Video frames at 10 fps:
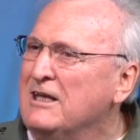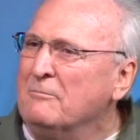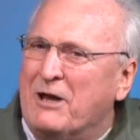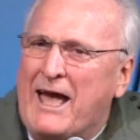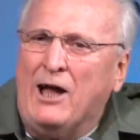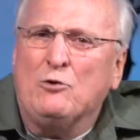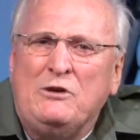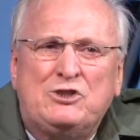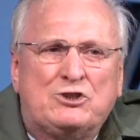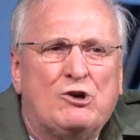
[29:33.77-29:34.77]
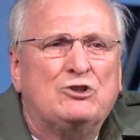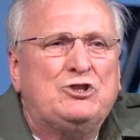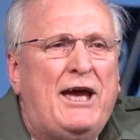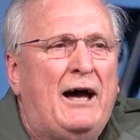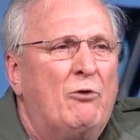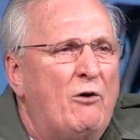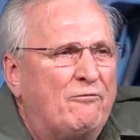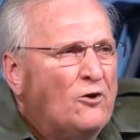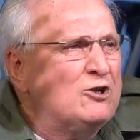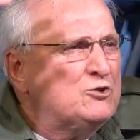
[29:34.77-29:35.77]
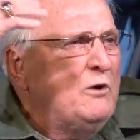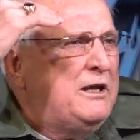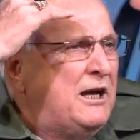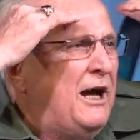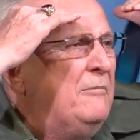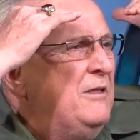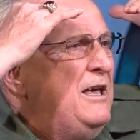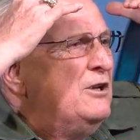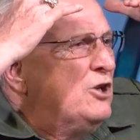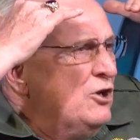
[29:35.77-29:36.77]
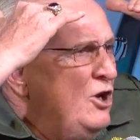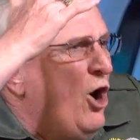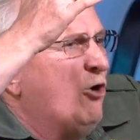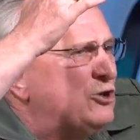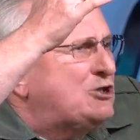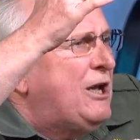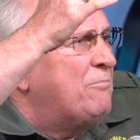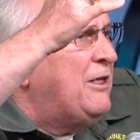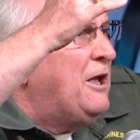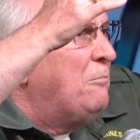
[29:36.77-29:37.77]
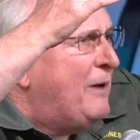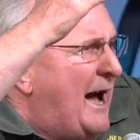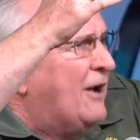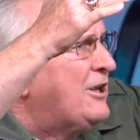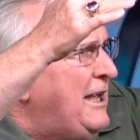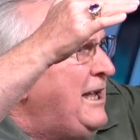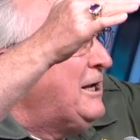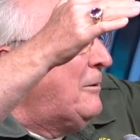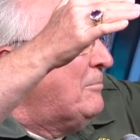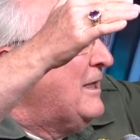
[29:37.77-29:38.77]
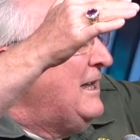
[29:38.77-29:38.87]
But how do we search out? Well, first we come to know something about Him.